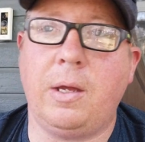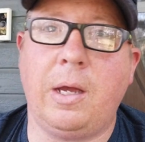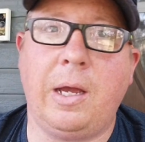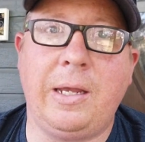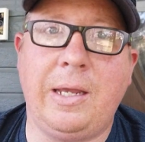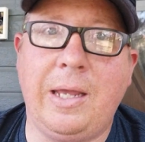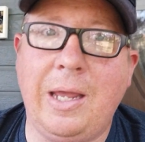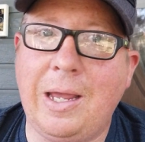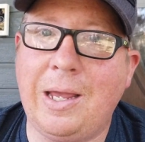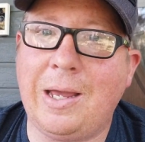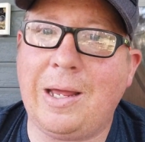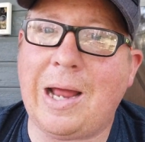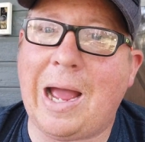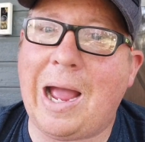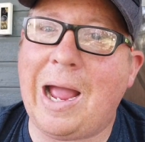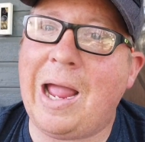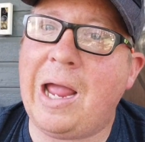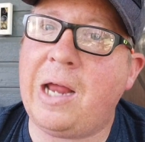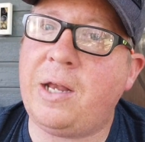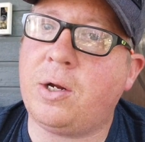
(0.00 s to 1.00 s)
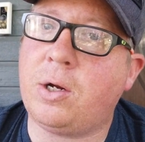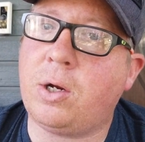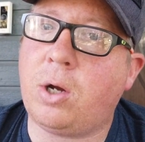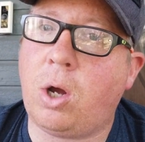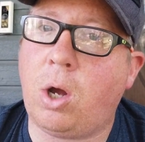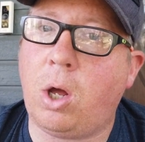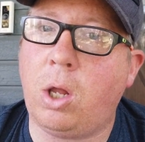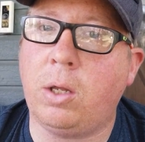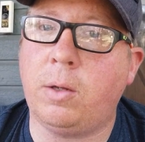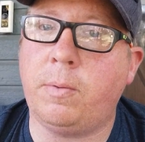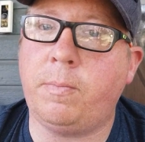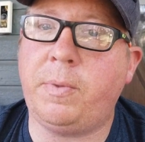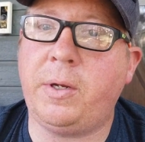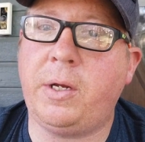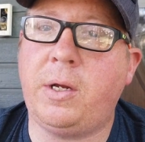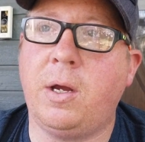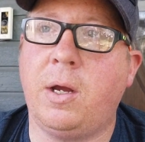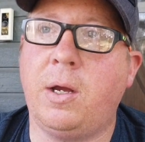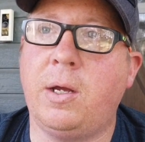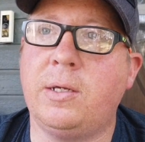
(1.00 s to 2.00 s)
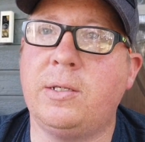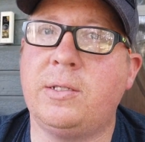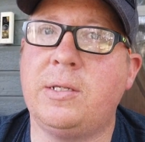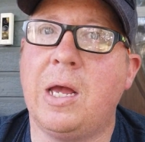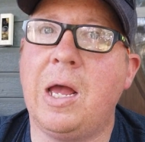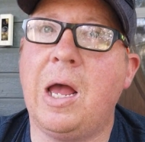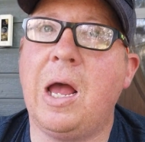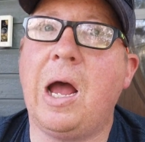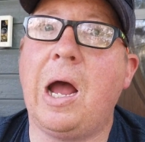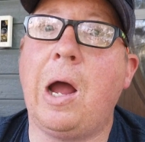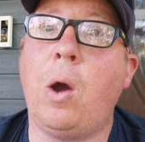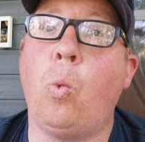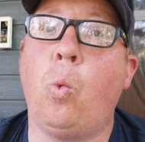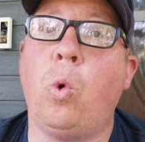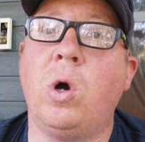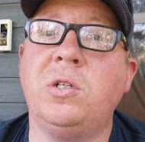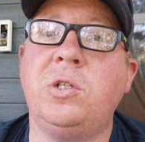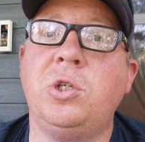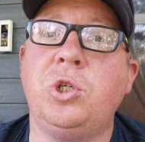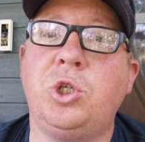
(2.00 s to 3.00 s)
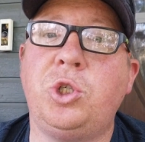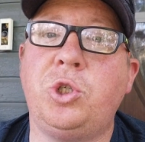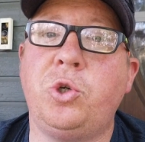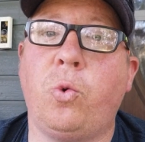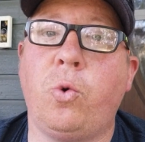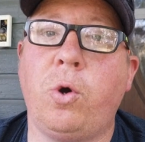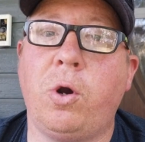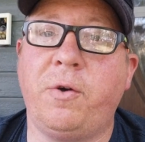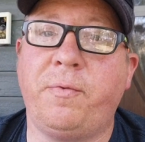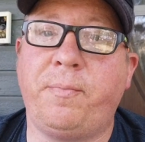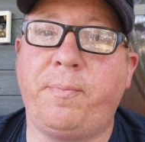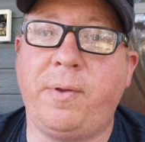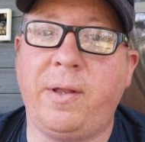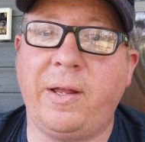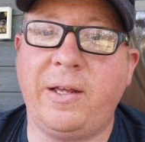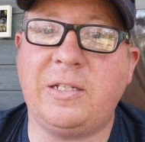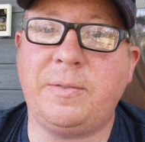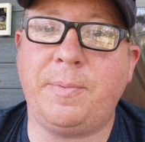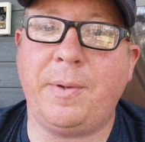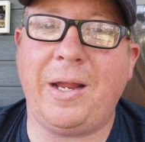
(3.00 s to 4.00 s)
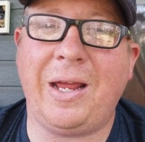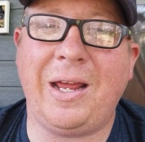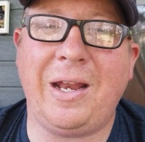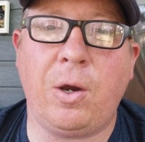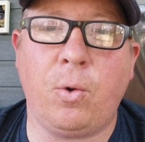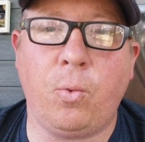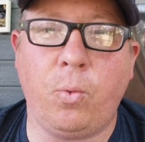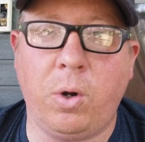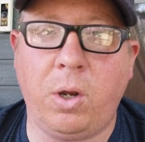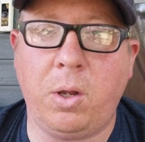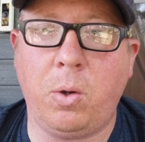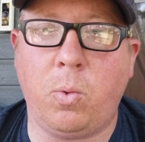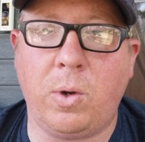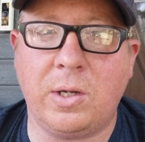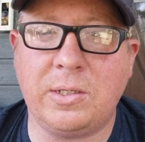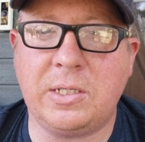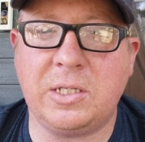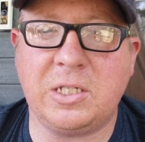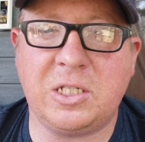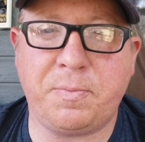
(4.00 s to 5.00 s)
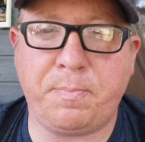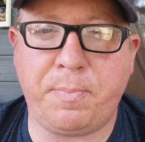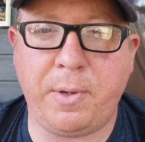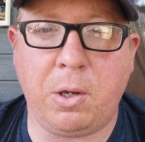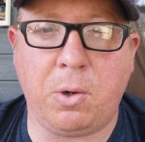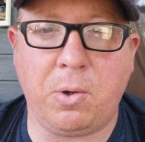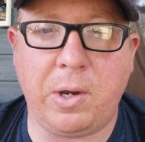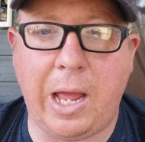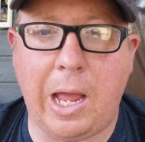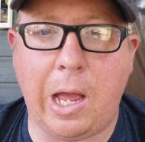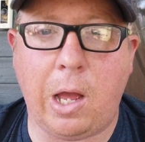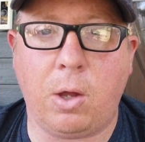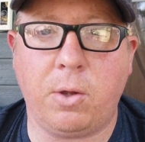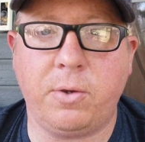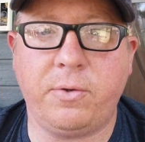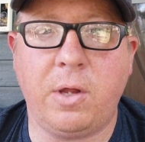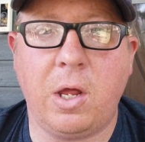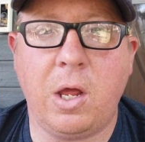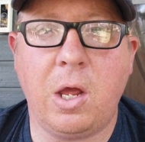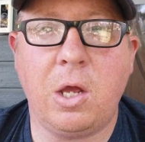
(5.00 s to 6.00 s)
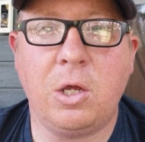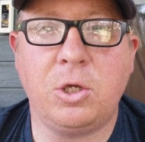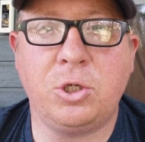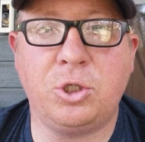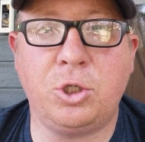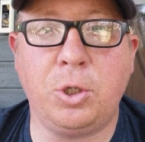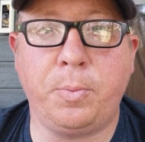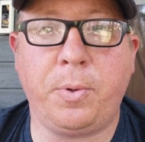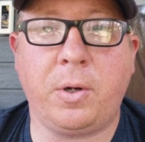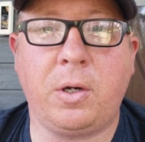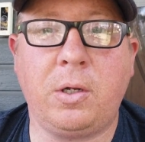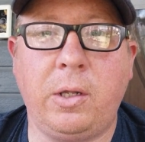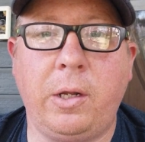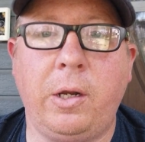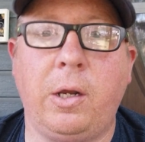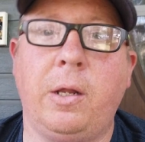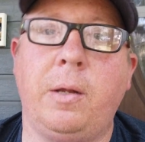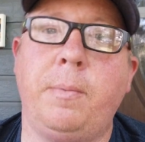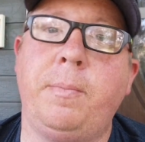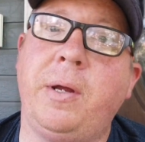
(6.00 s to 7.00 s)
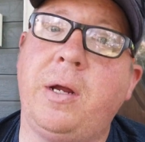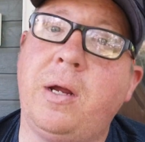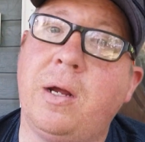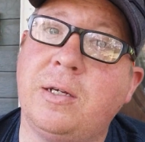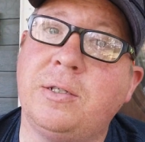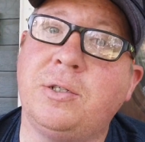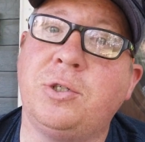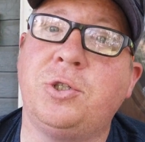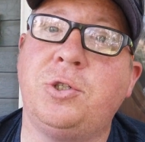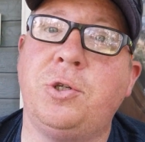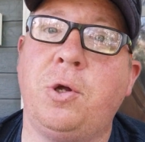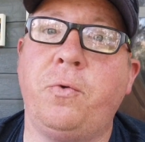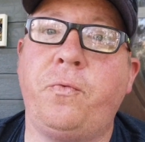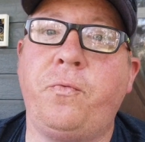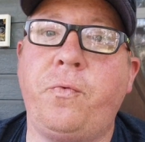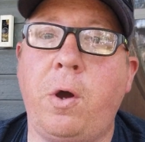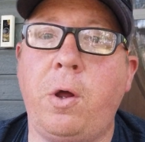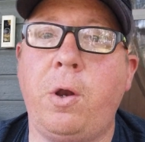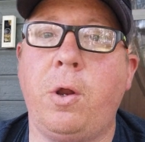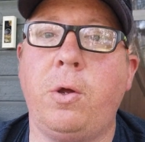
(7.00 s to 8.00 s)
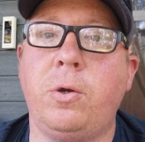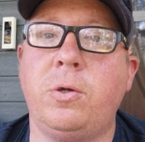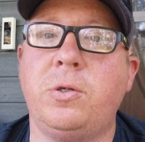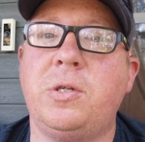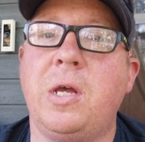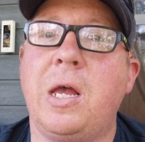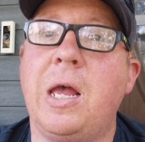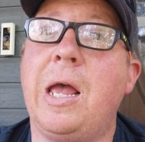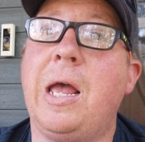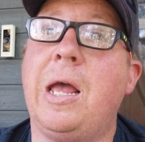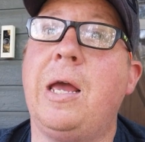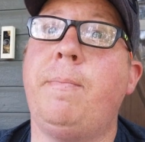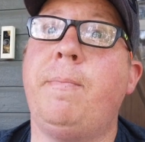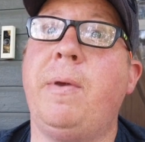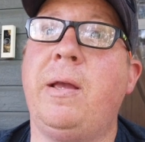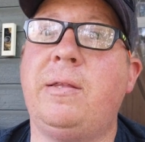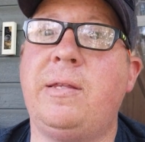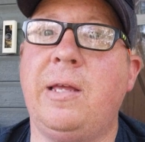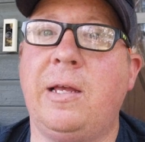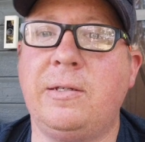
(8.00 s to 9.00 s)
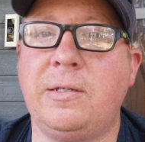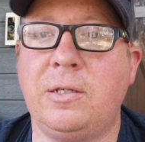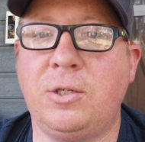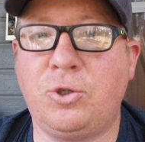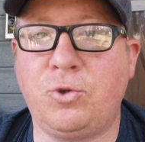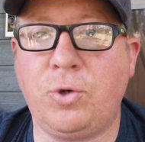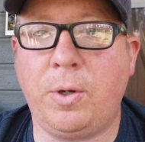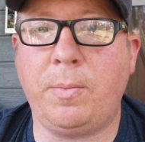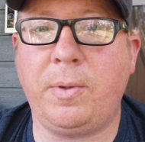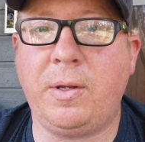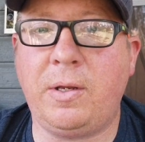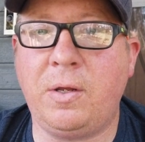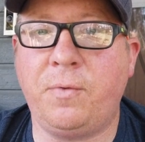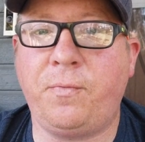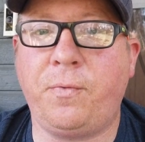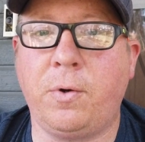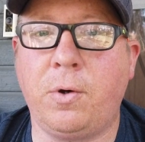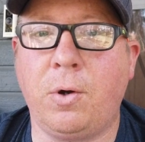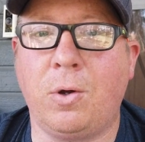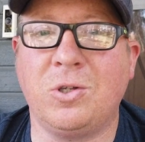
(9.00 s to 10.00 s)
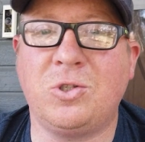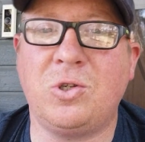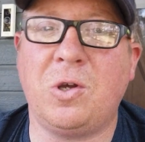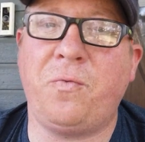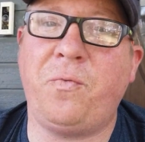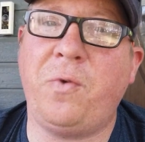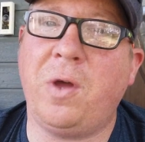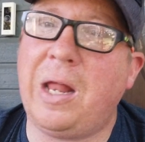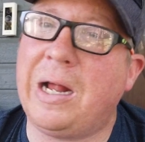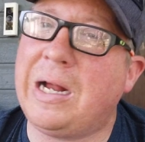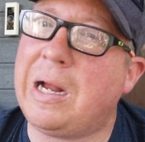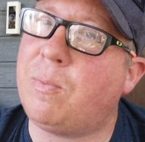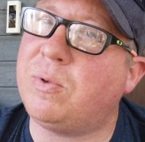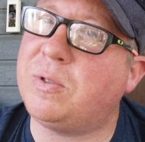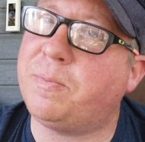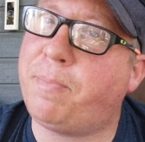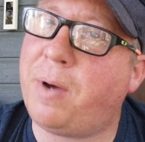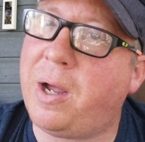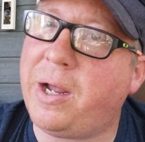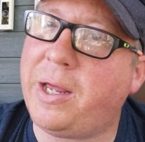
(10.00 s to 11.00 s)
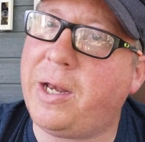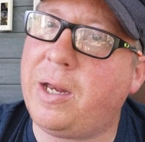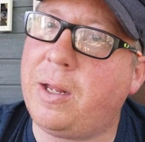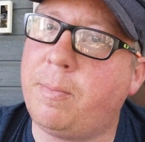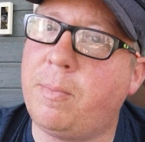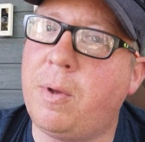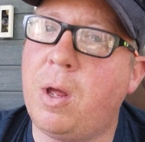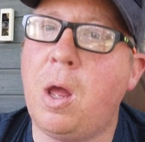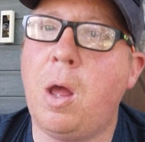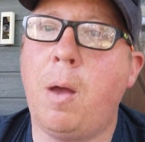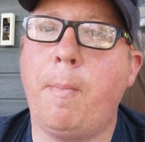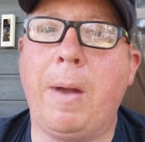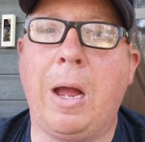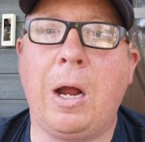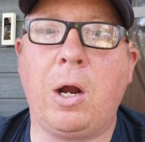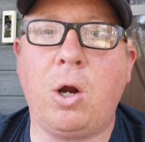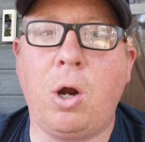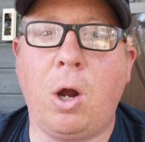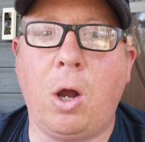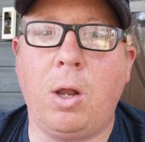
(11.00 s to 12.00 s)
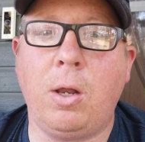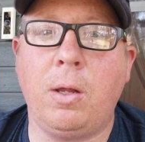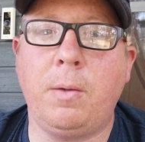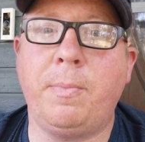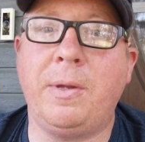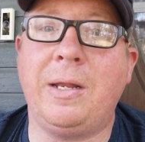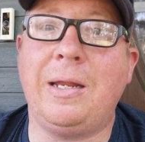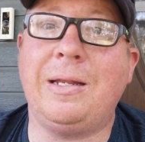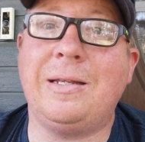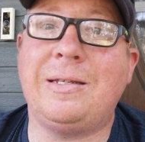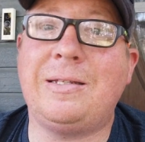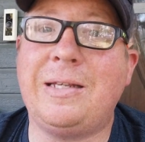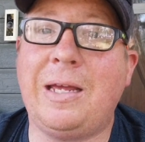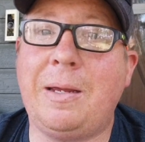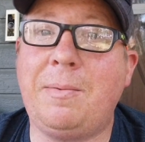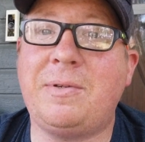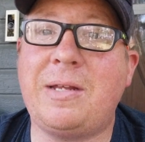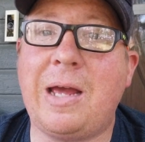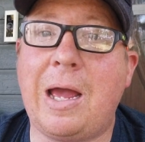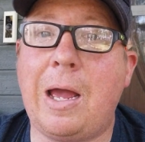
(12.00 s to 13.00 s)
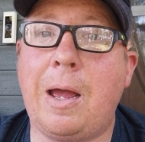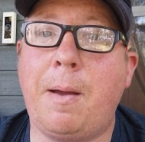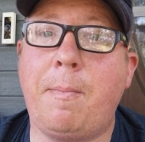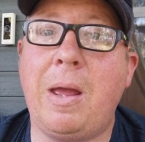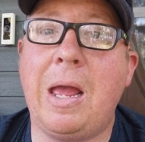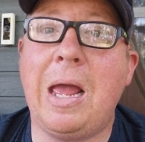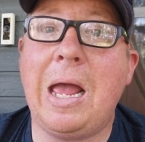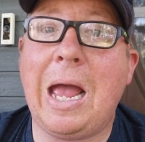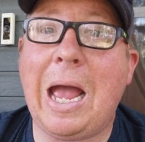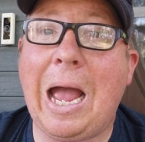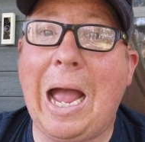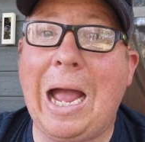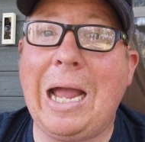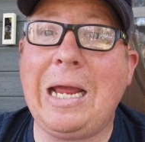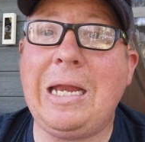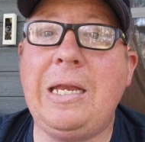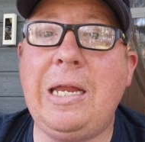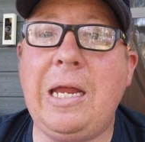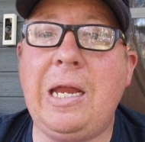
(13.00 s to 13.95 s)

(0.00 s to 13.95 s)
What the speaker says: again, I had to call him because I wasn't sure of placement, and it really wasn't spelled out super clearly. And because there's no photos, it made things extremely difficult. So I felt like I was bugging him by calling, but at the same time, I